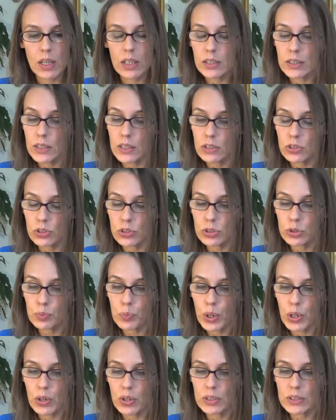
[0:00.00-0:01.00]
Teachers,
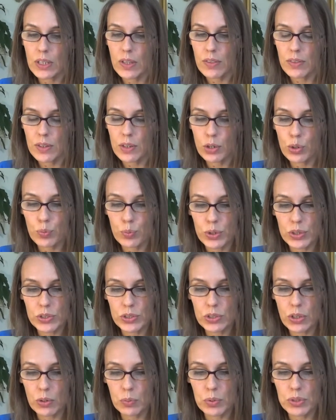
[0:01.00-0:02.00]
parents, and
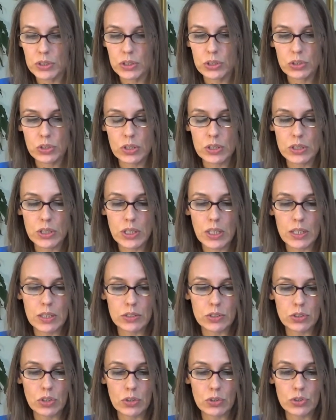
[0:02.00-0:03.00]
therapists are busy trying to get us
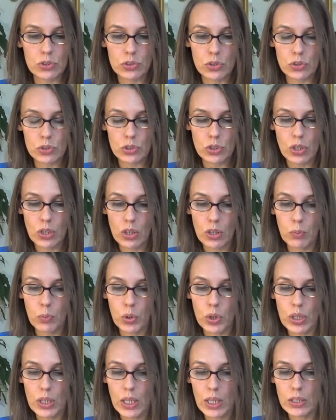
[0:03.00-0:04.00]
to learn social and
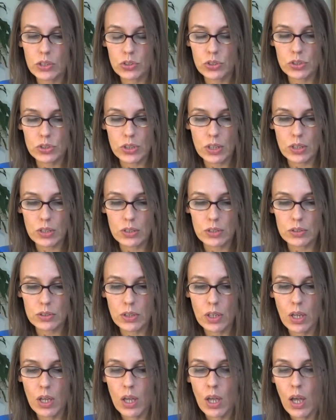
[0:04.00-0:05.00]
communication skills
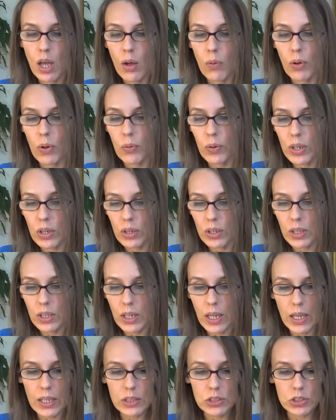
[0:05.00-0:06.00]
while we are in an
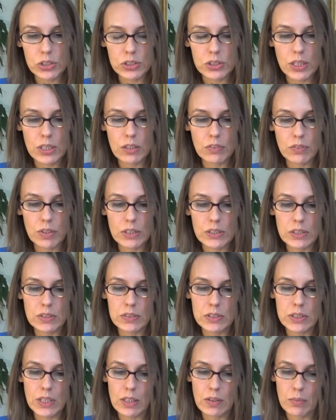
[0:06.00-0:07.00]
anxious and defensive
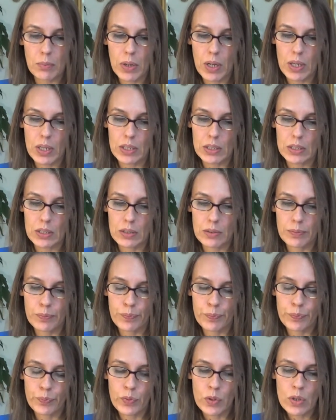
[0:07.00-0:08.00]
state of mind.
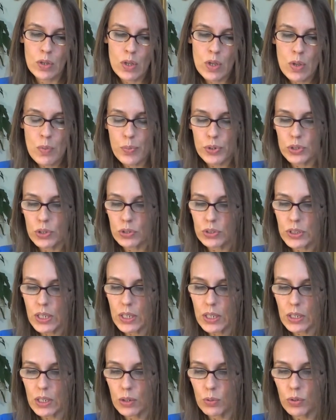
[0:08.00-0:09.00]
But don't
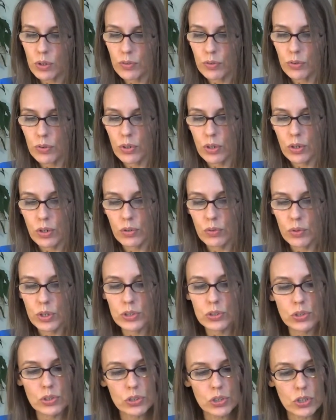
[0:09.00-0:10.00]
take our word for it.
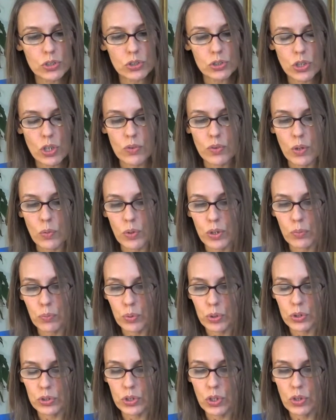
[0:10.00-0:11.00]
Research has shown that when a
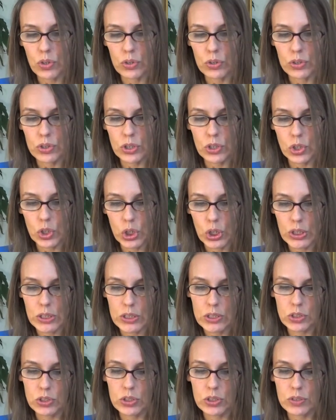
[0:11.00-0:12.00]
person learns under
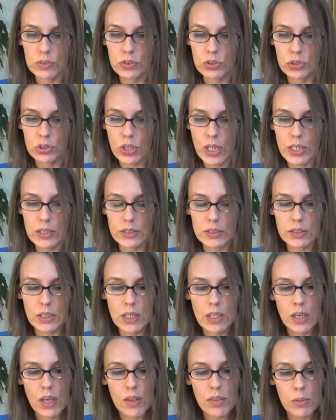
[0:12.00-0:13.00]
conditions of stress,
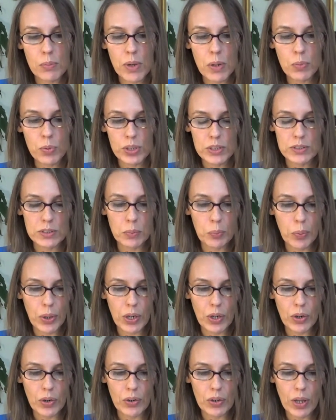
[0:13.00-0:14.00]
the memory is
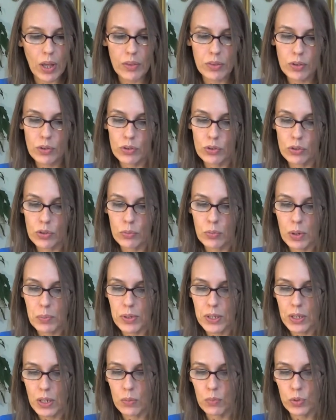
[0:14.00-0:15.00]
impaired, and the learner may
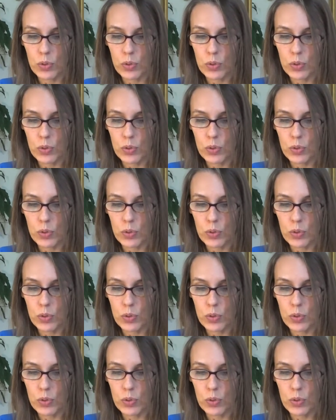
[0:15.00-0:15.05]
become